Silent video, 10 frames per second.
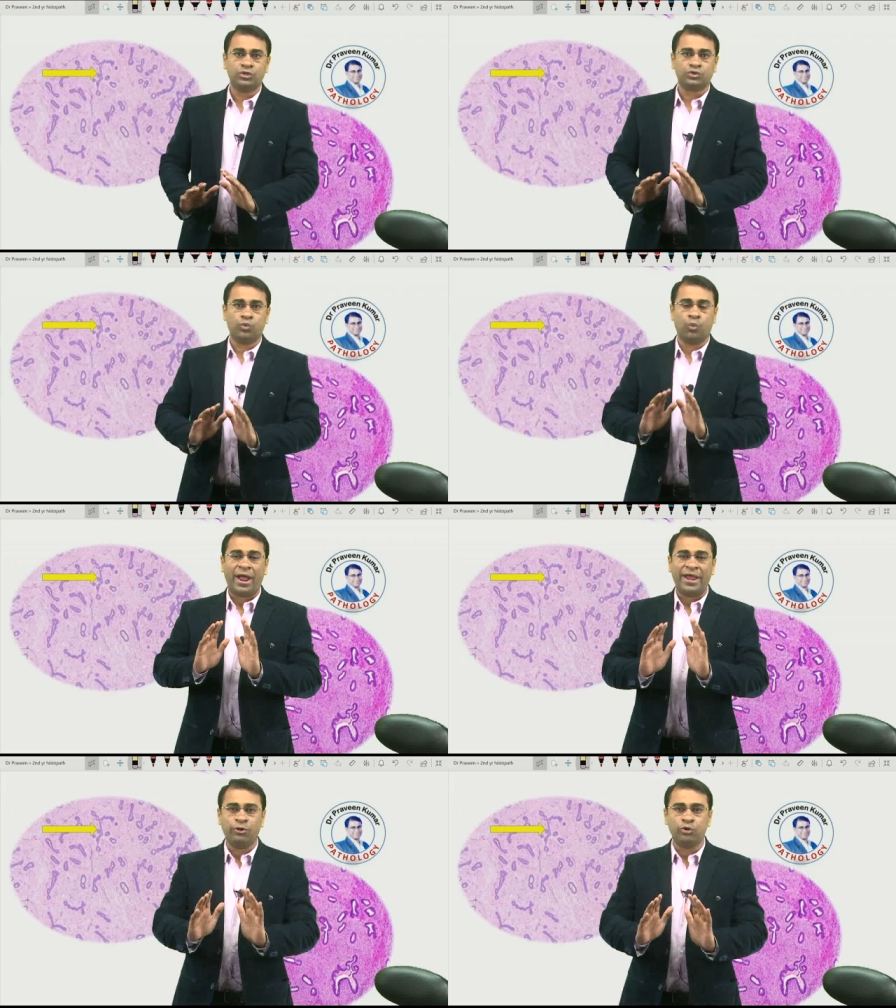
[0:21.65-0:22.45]
So
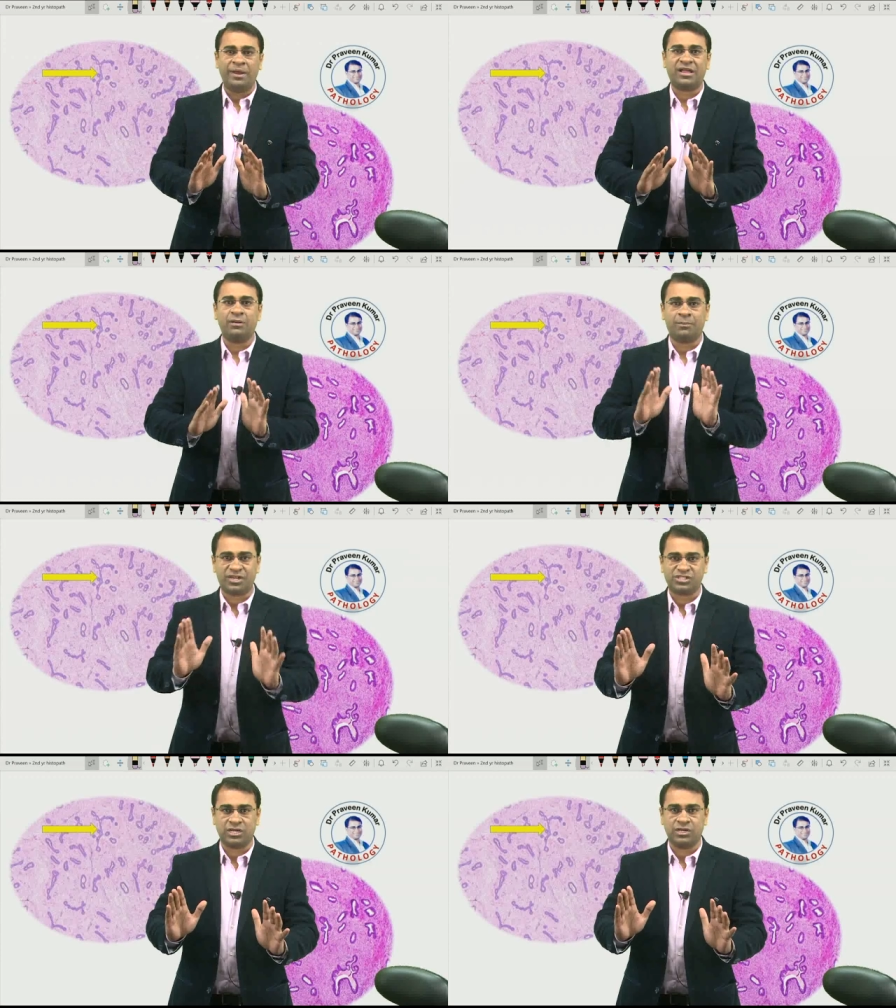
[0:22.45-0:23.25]
why don't you make an
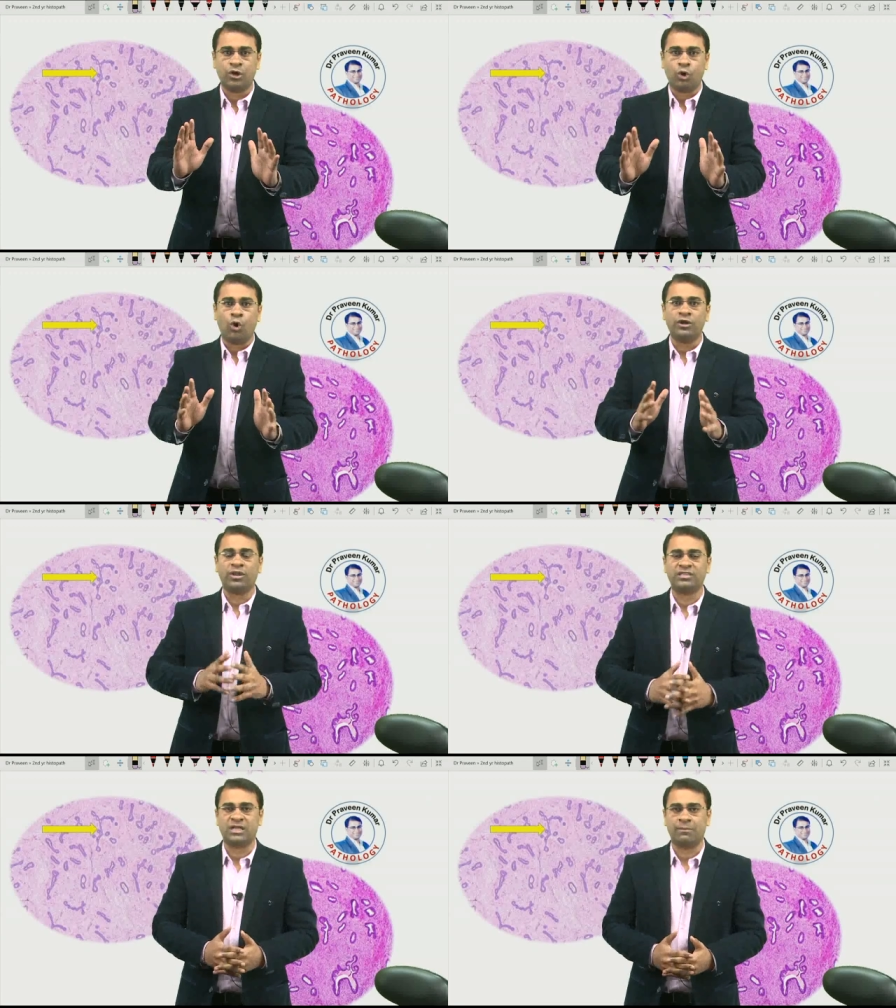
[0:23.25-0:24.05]
impression
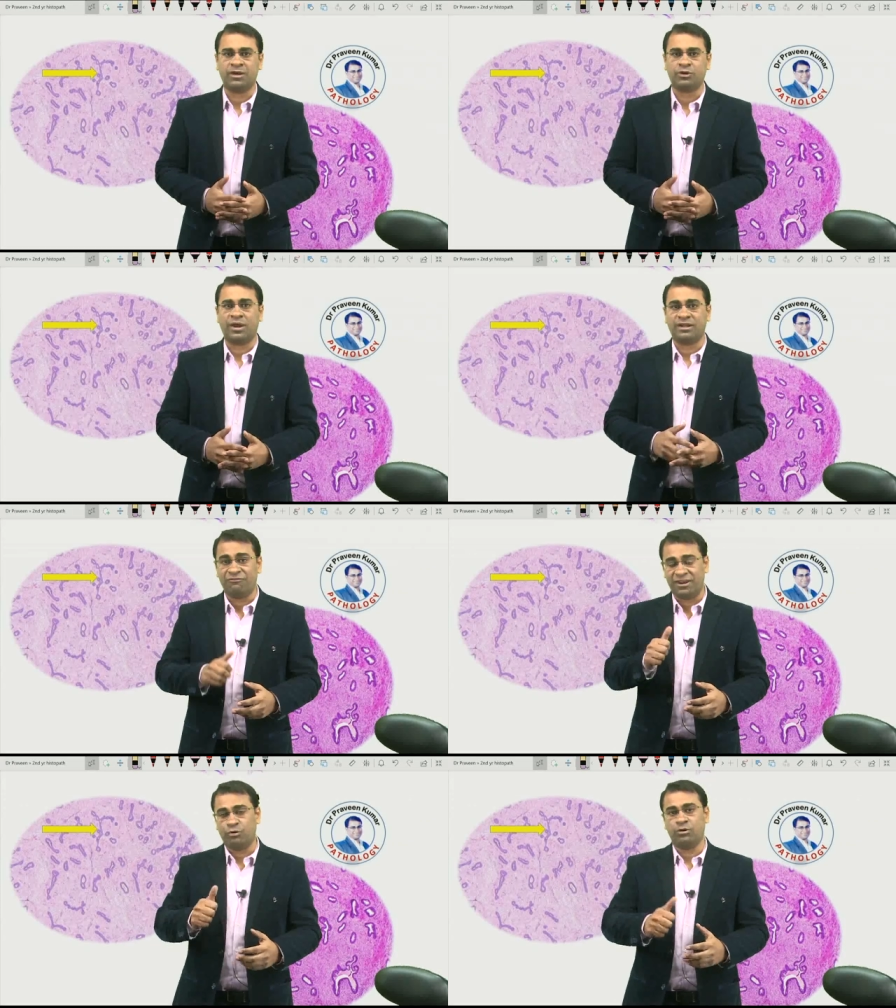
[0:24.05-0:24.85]
on your examiner to
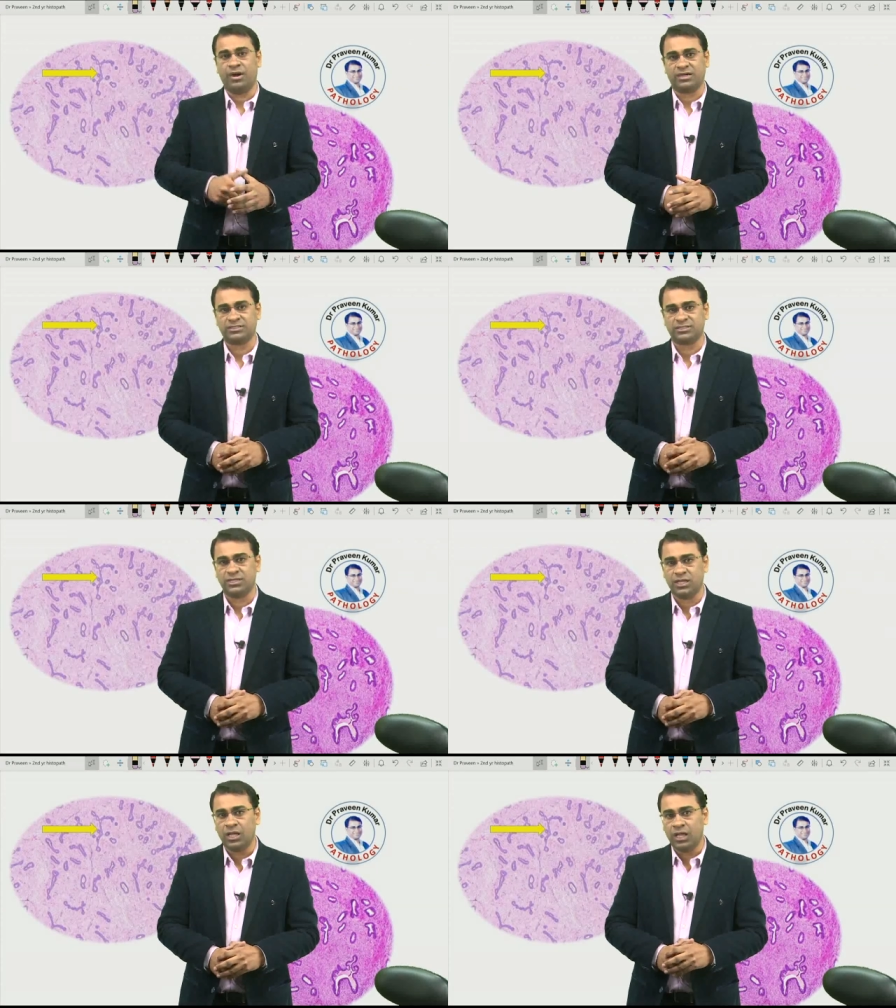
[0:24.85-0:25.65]
get a very good marks?